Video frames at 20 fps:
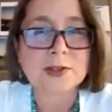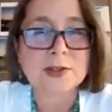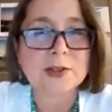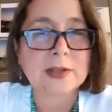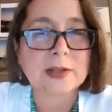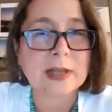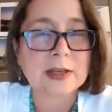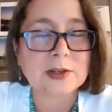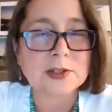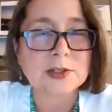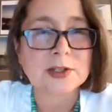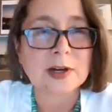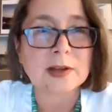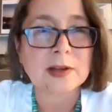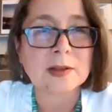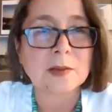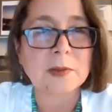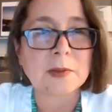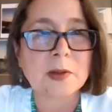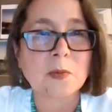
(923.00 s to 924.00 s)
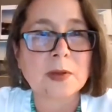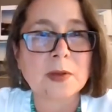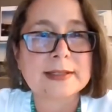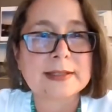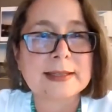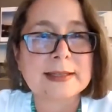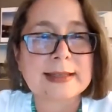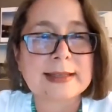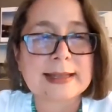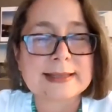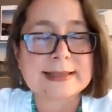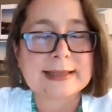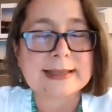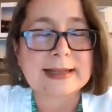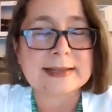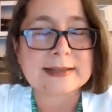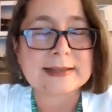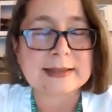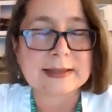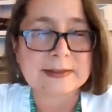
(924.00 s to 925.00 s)
Can you share a little bit what's in that
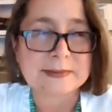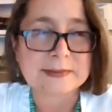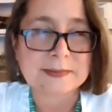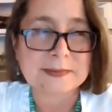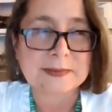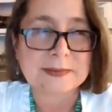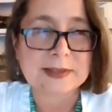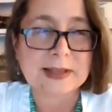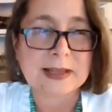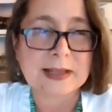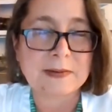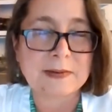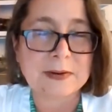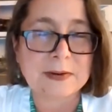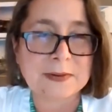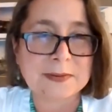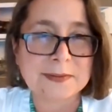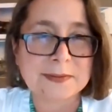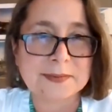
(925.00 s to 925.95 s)
salsa de diablo?